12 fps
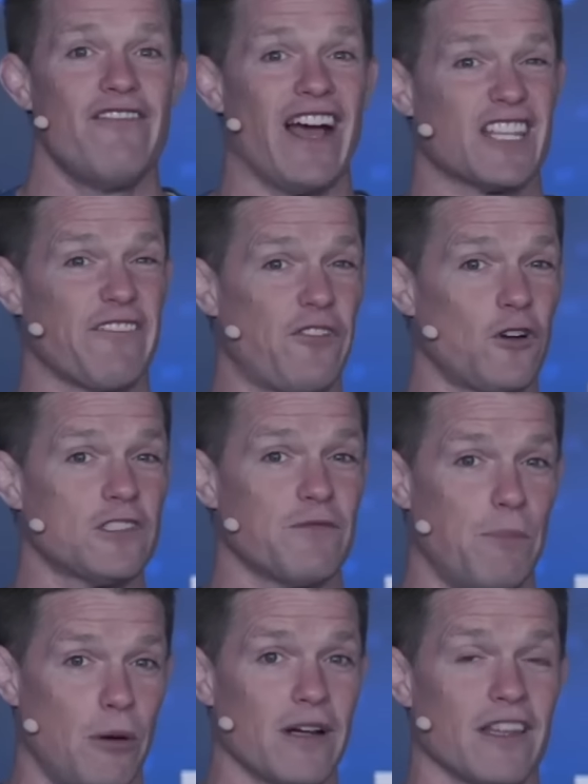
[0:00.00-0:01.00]
fact, the
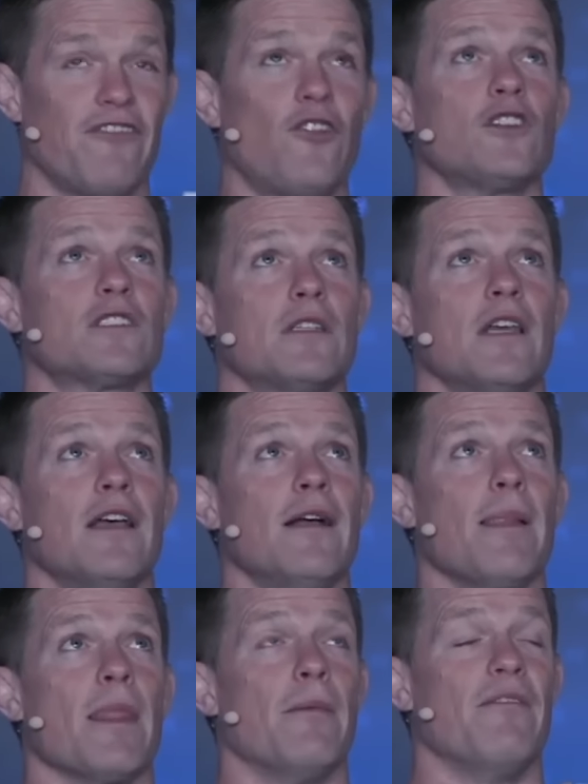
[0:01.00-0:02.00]
first
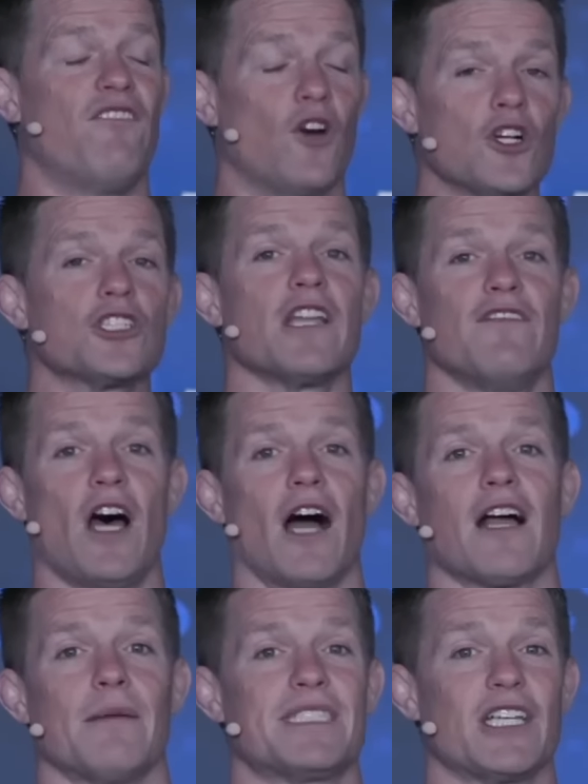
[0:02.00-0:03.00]
version
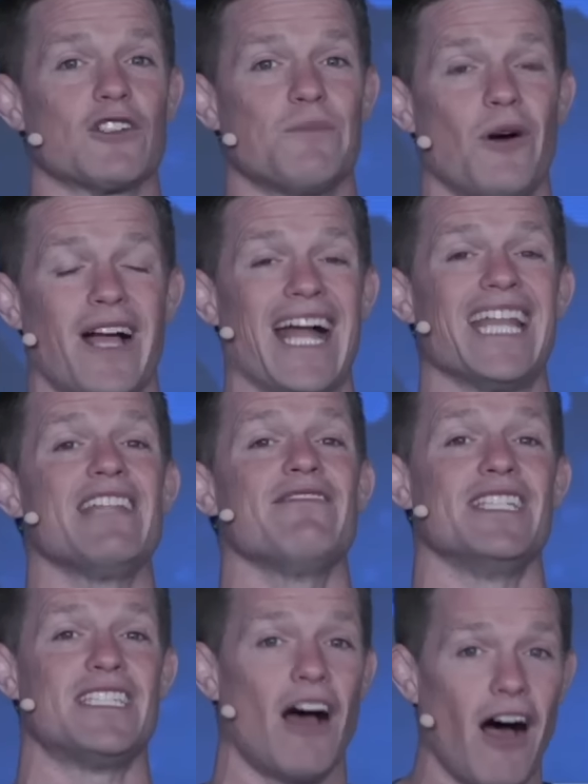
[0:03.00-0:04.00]
of .com Secrets book, I didn't
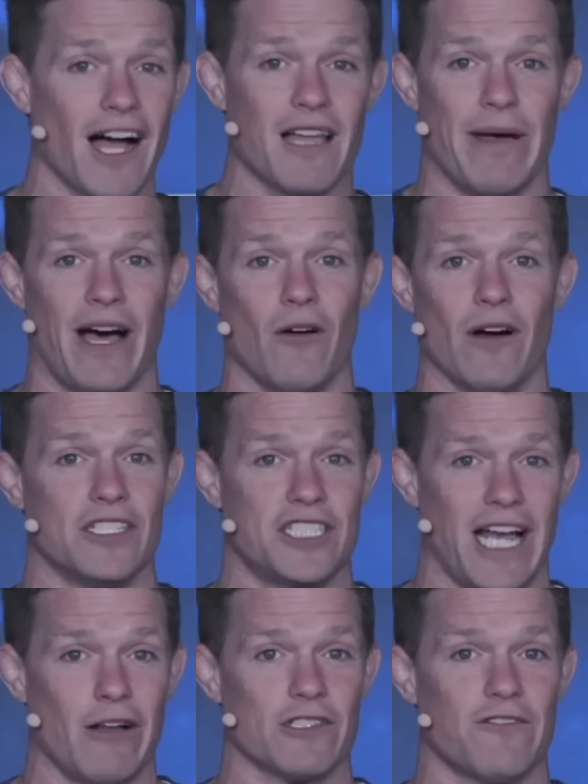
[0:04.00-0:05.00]
even talk about a
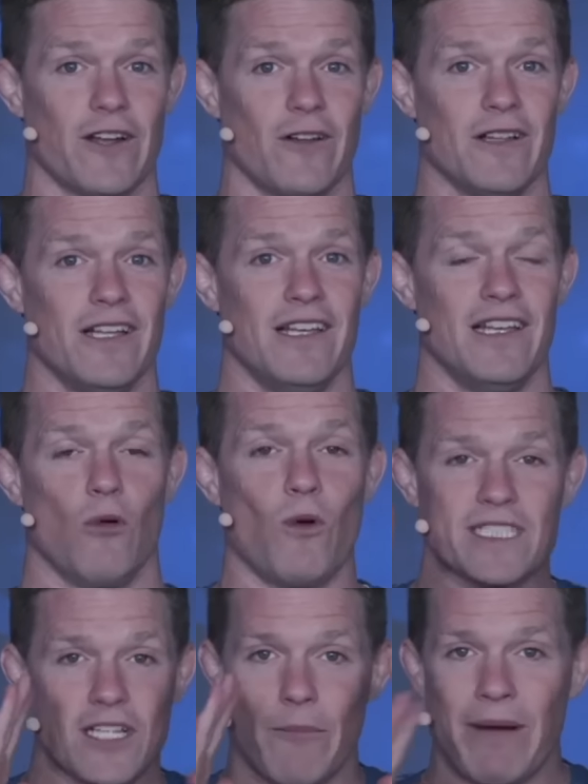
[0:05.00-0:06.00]
challenge funnel. It
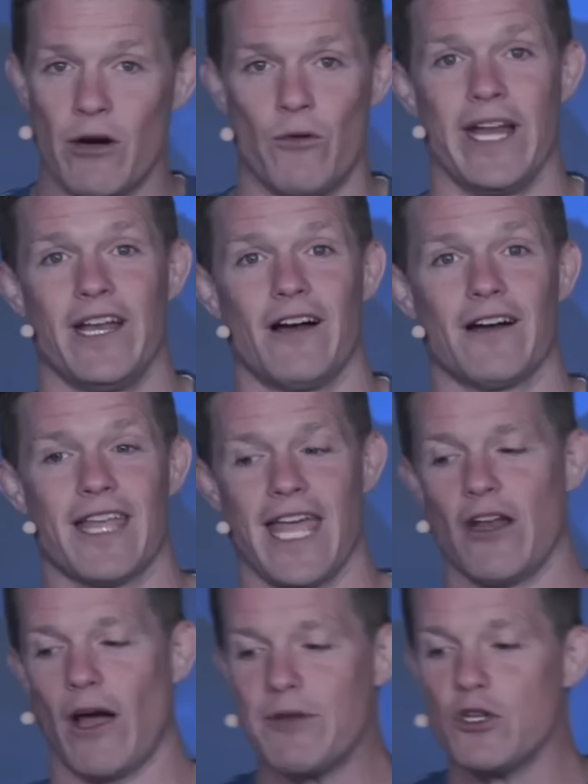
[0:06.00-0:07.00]
wasn't on my radar, okay?
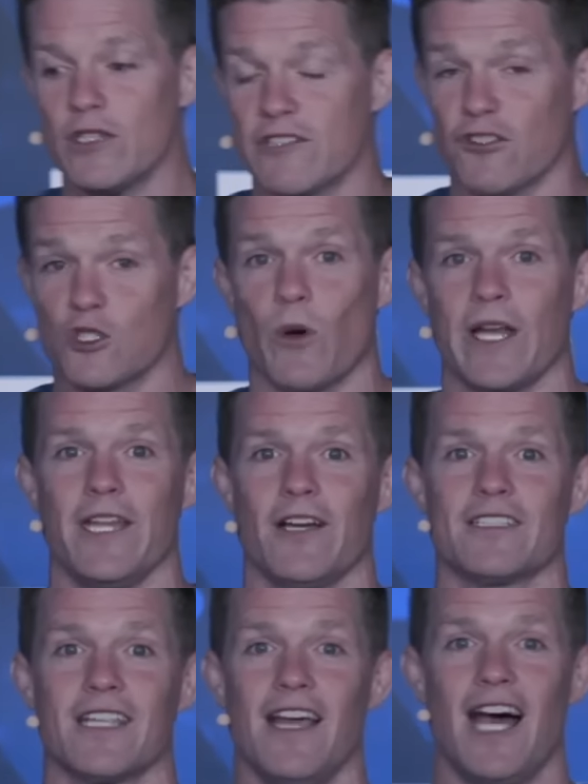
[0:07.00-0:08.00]
And I've been doing this for 20
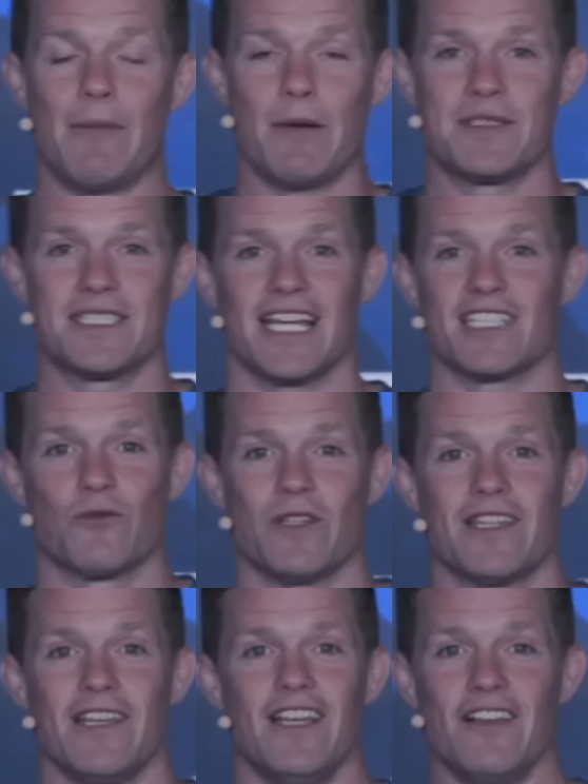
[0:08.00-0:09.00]
years. I'm obsessed
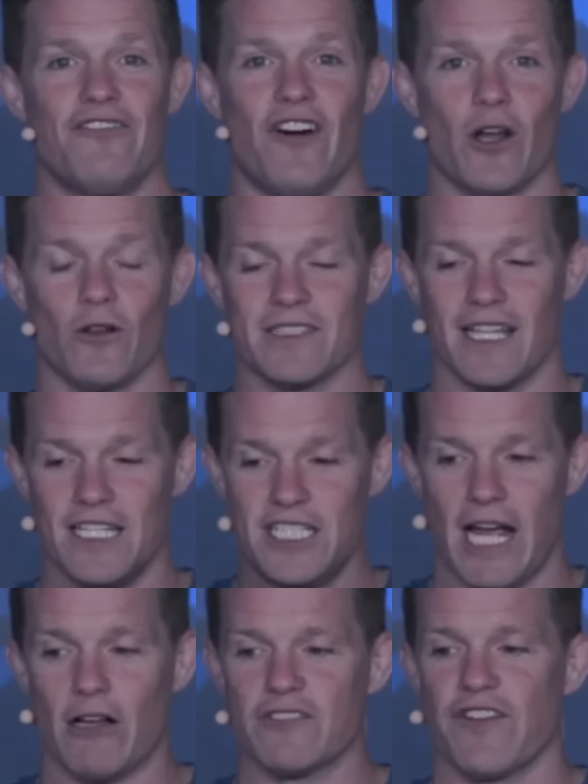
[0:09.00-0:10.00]
with funnels, and the
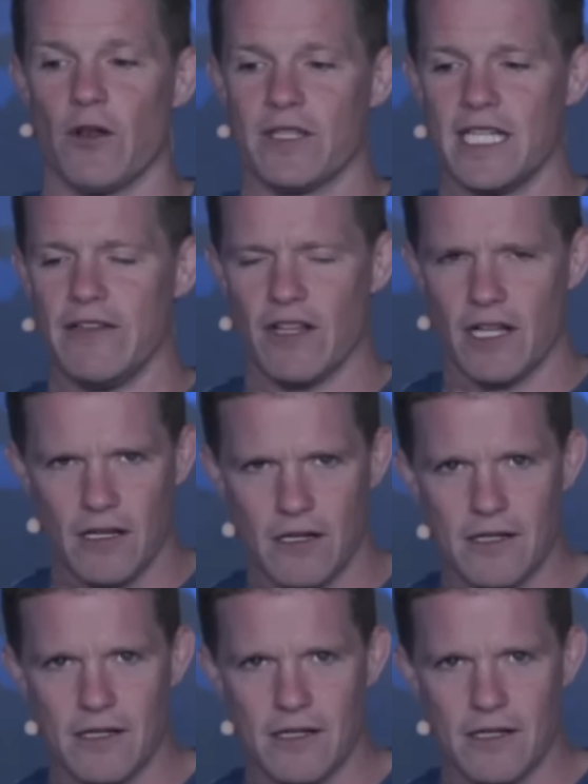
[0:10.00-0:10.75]
challenge funnel didn't